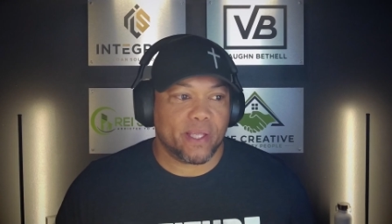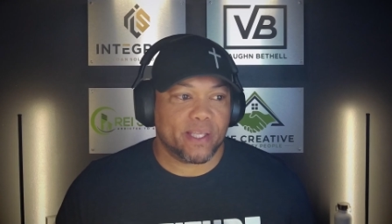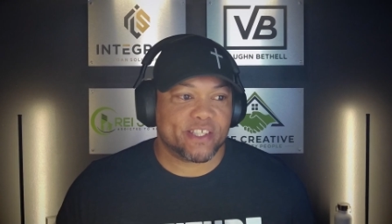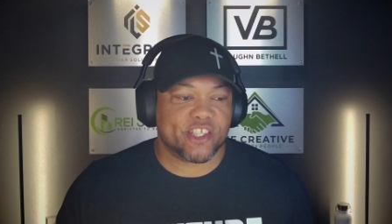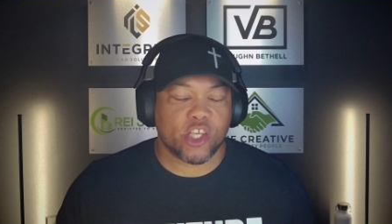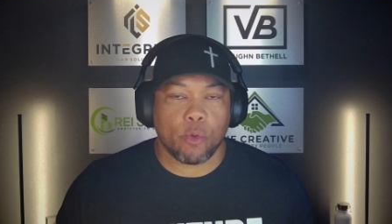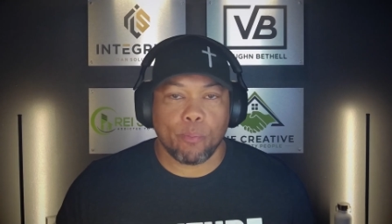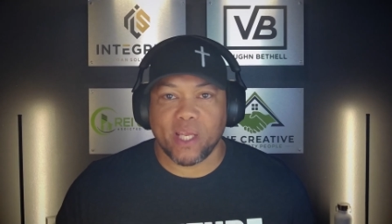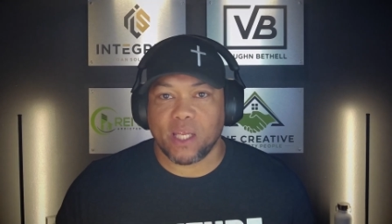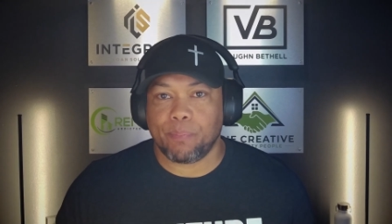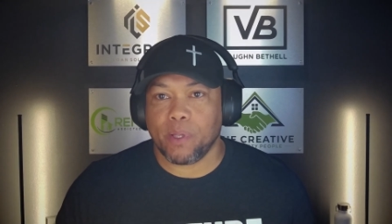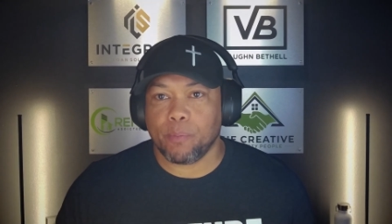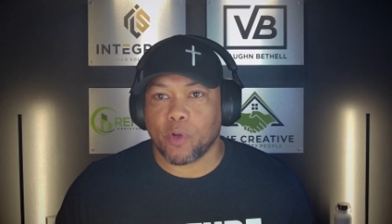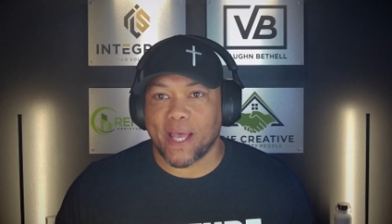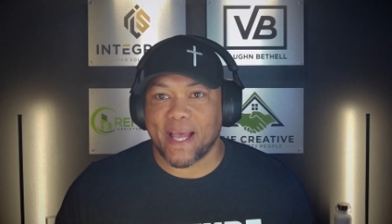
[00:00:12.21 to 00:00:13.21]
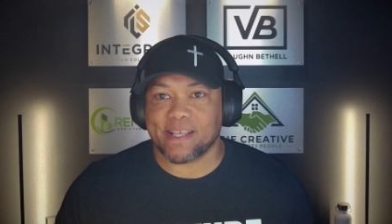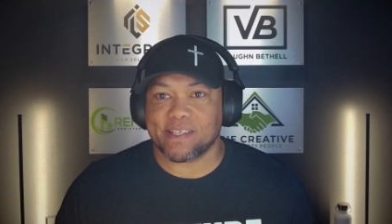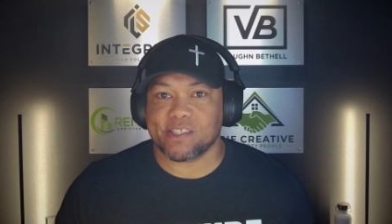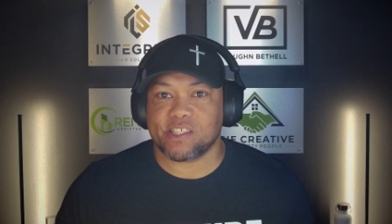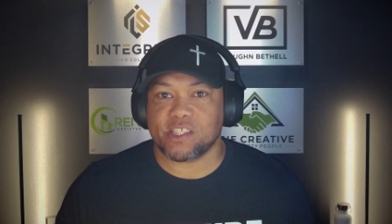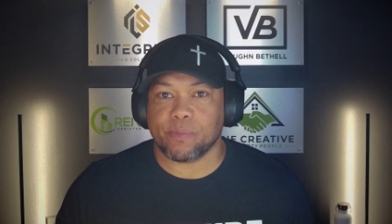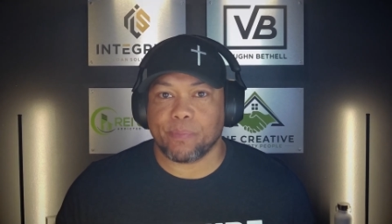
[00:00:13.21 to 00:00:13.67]
And so many people ask
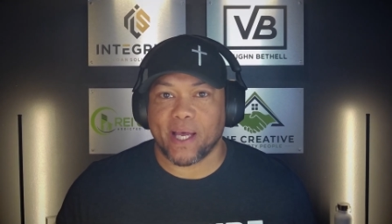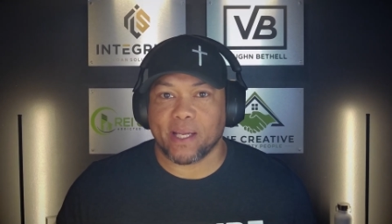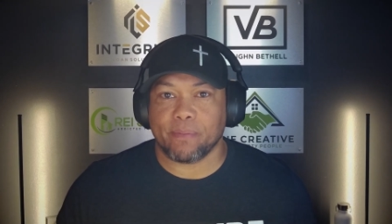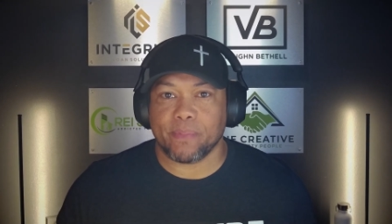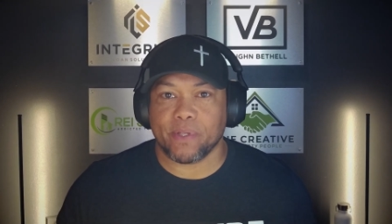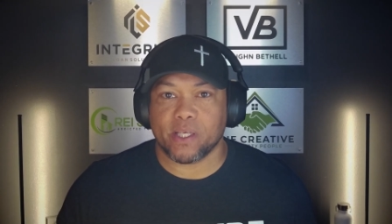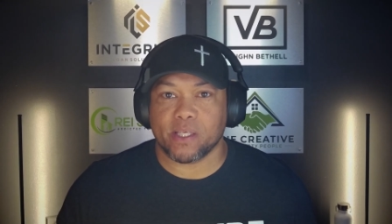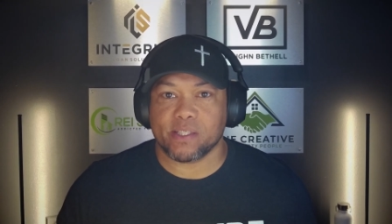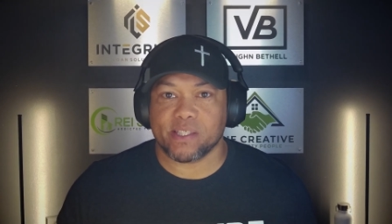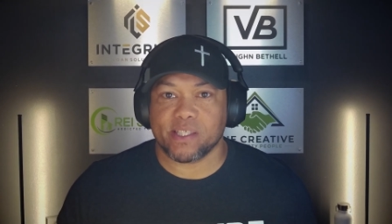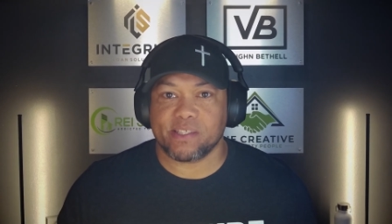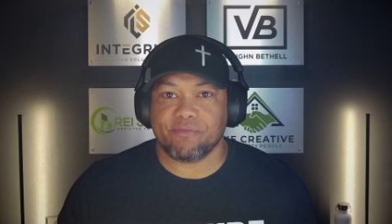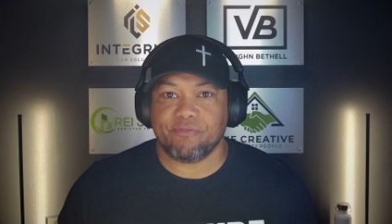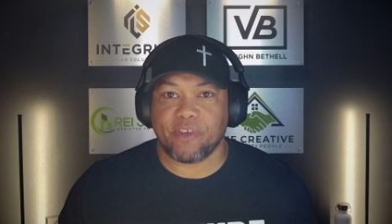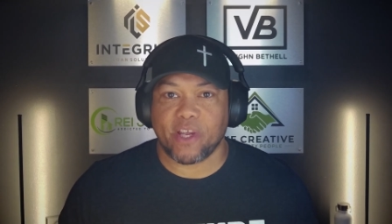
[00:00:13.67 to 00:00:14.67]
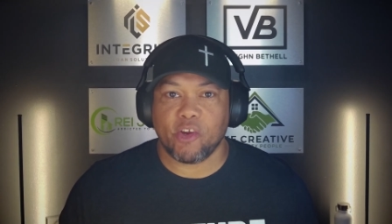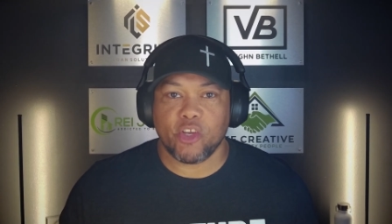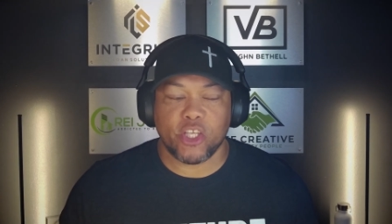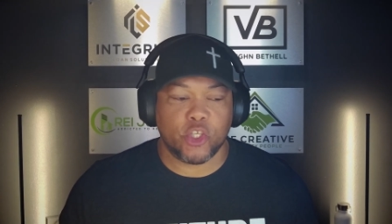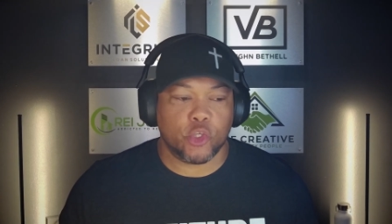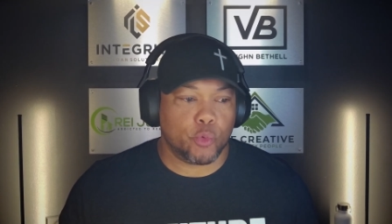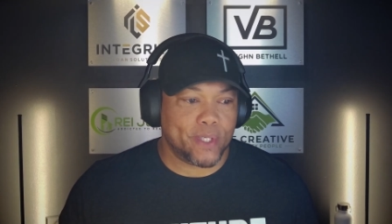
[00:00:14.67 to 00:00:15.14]
us about it because it's very
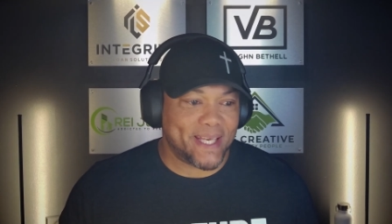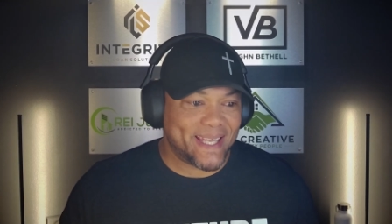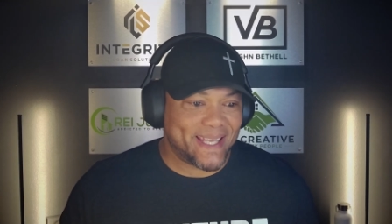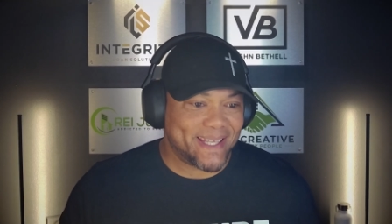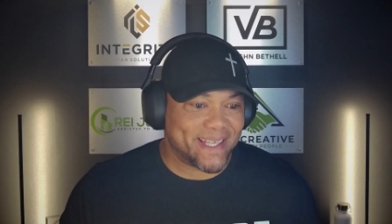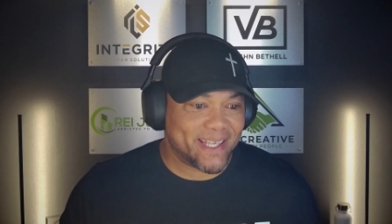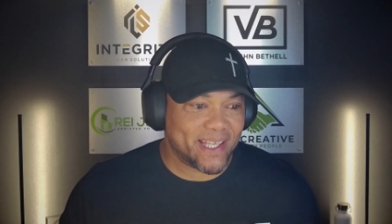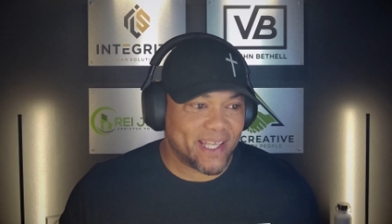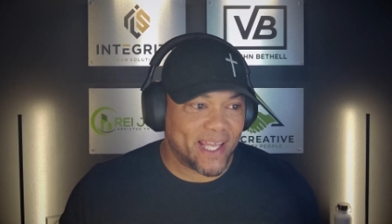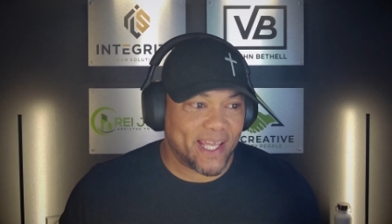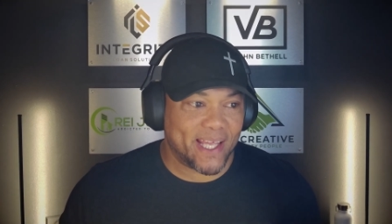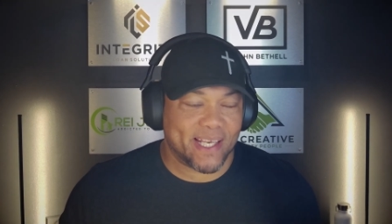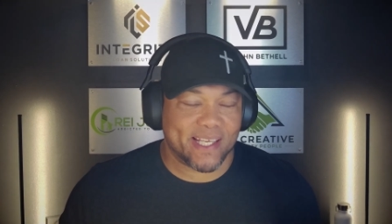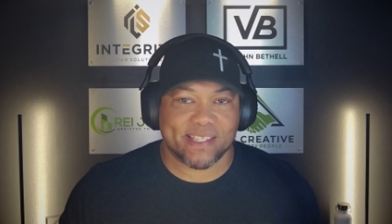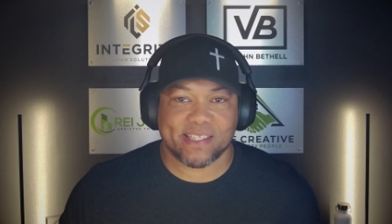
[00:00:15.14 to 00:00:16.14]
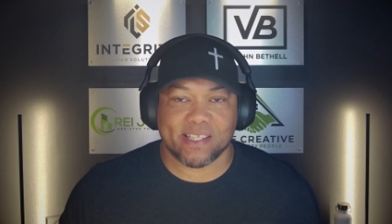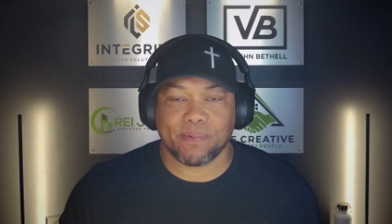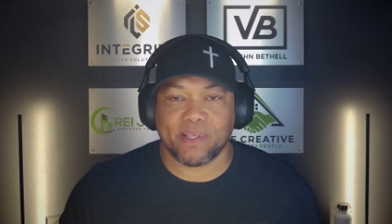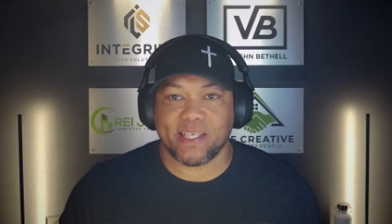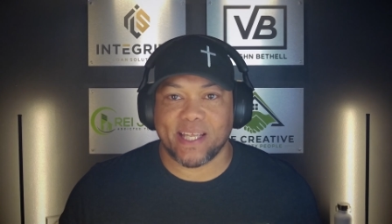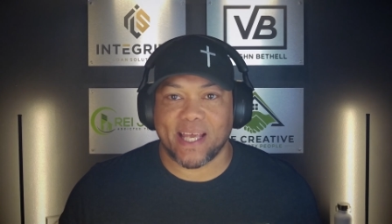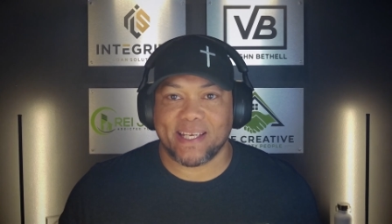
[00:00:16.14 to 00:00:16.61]
unique and it's
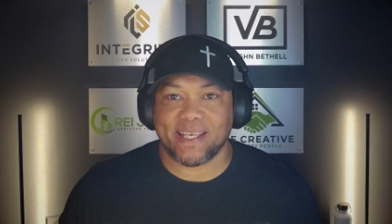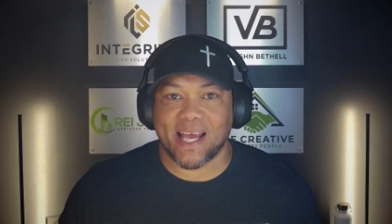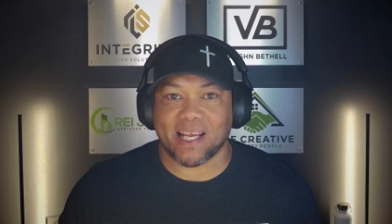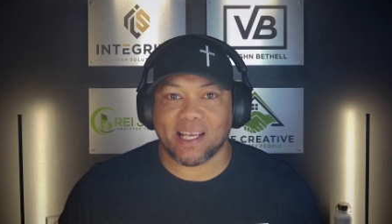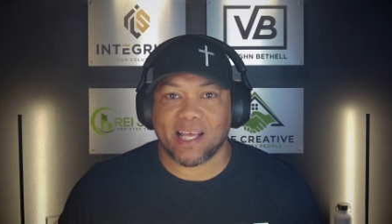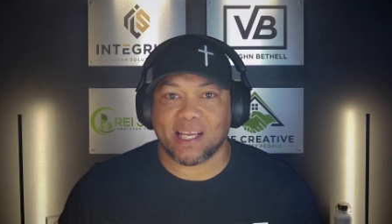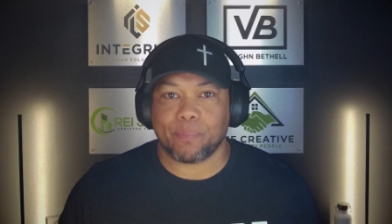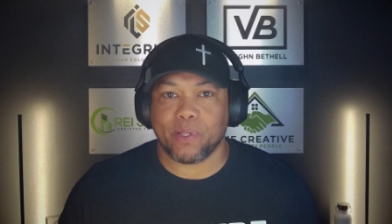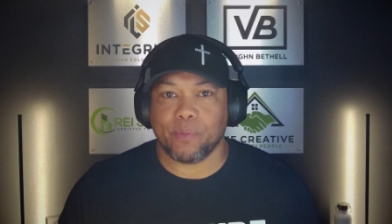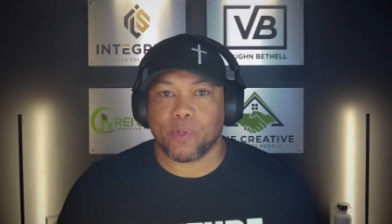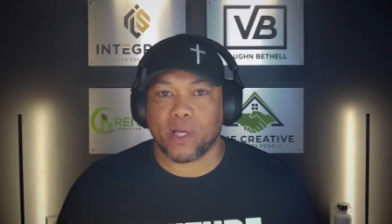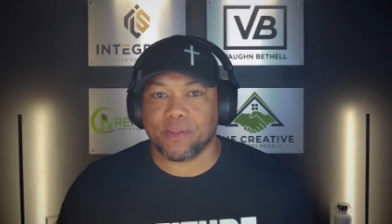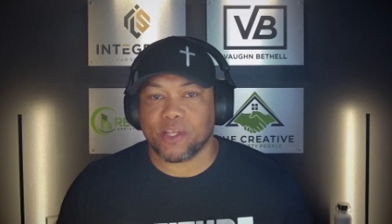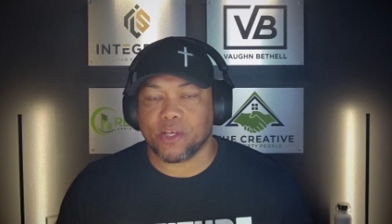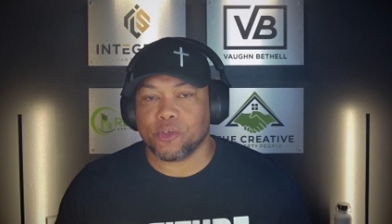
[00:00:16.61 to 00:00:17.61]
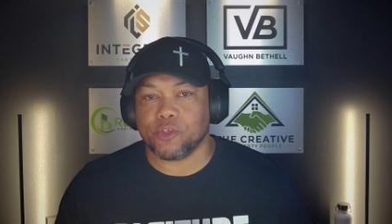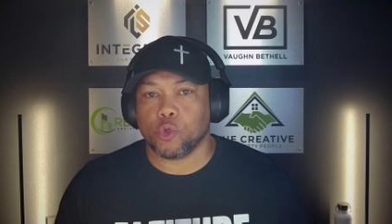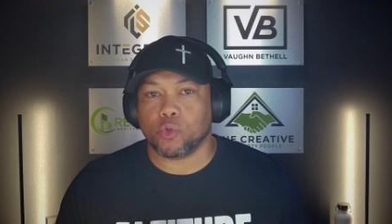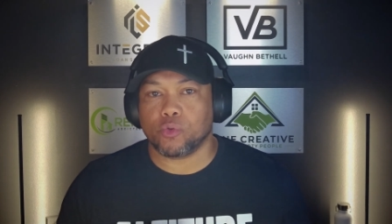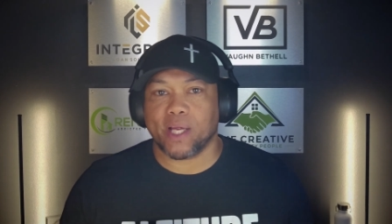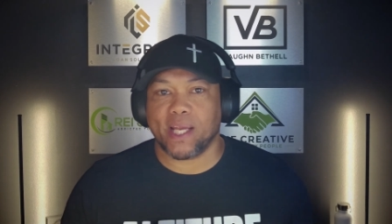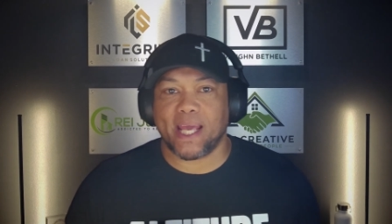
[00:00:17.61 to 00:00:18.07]
something that not a lot of people out there are
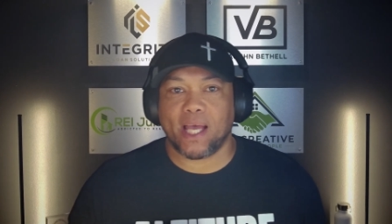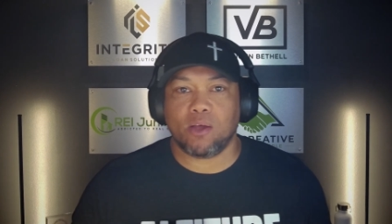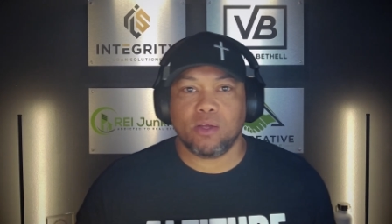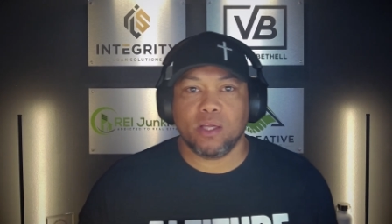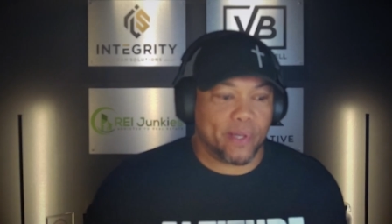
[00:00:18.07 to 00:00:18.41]
doing right now.